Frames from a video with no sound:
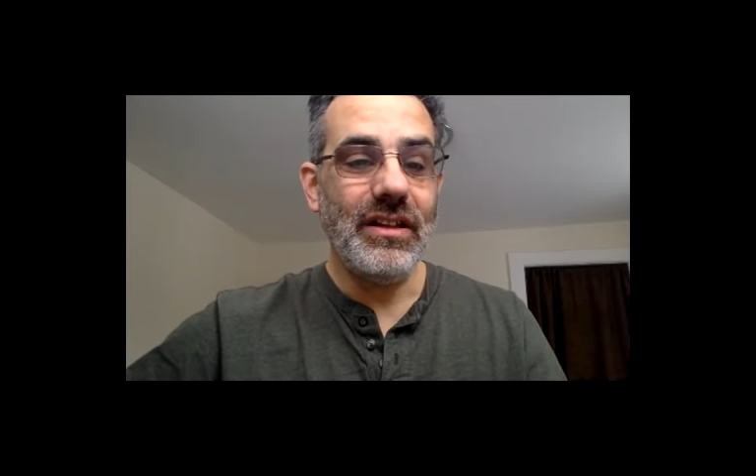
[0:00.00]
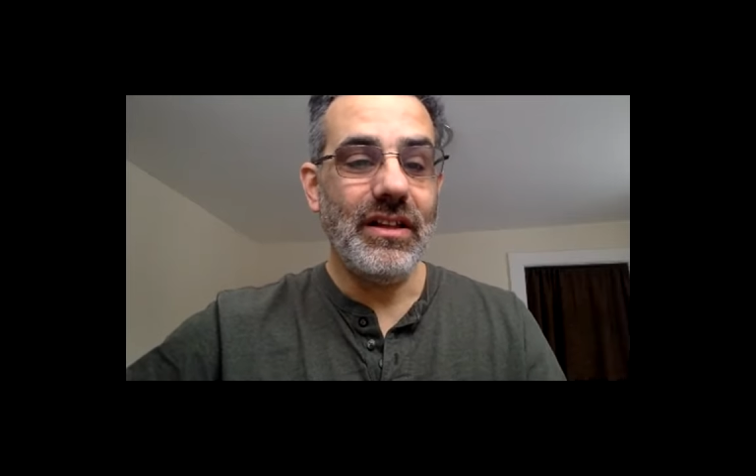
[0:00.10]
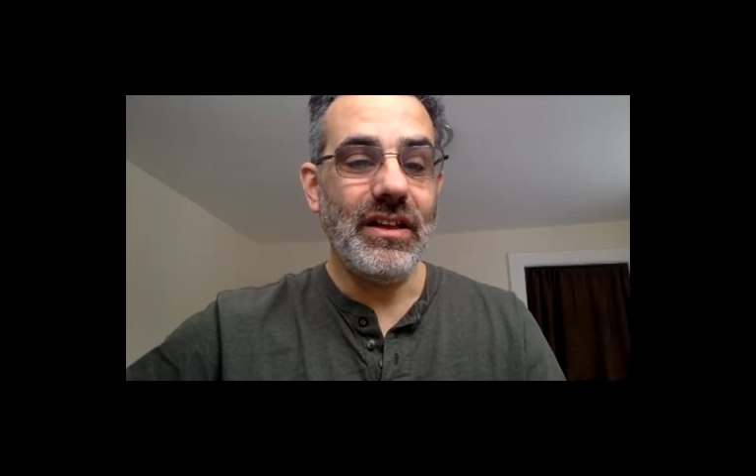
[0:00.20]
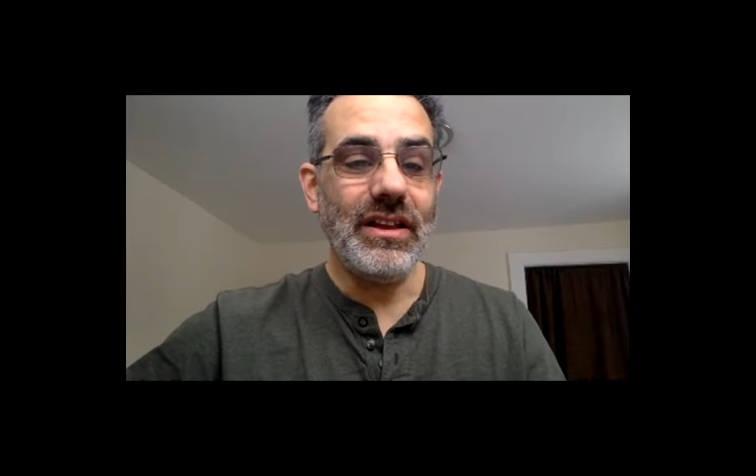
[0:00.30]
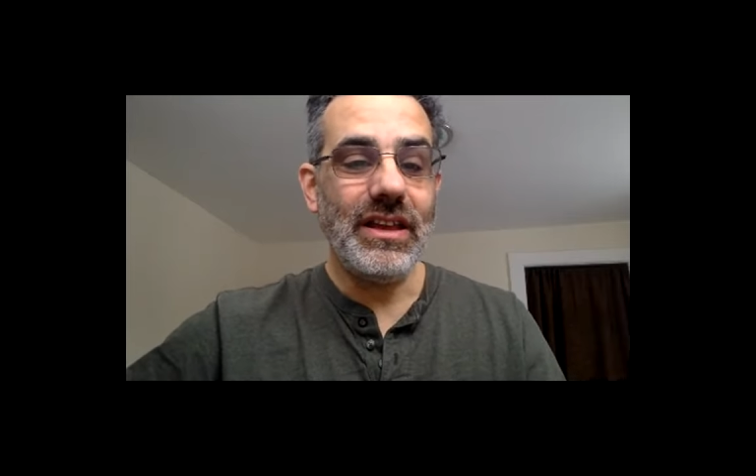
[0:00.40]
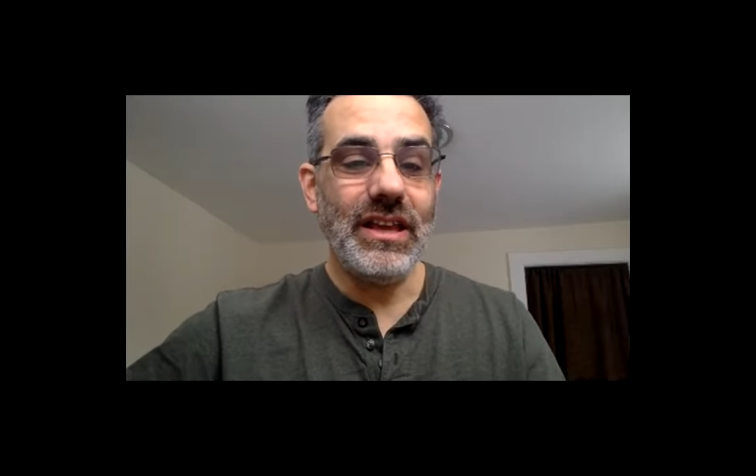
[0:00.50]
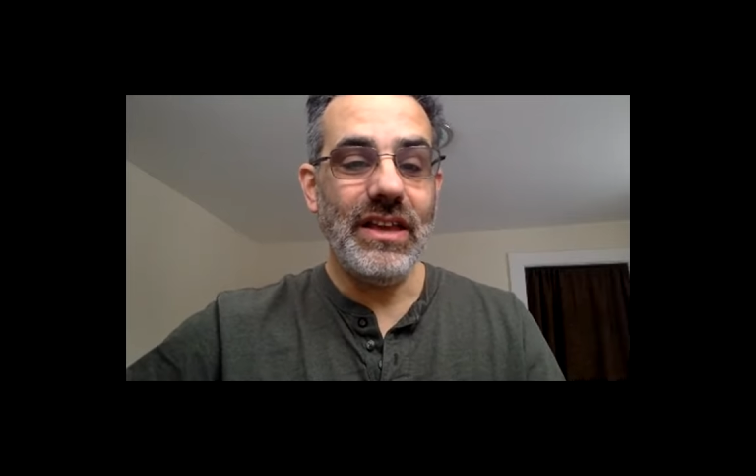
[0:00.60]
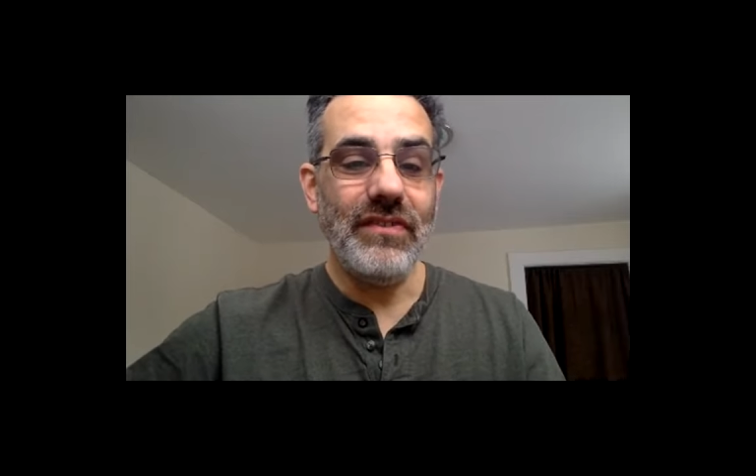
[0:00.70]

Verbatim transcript: I'm going to give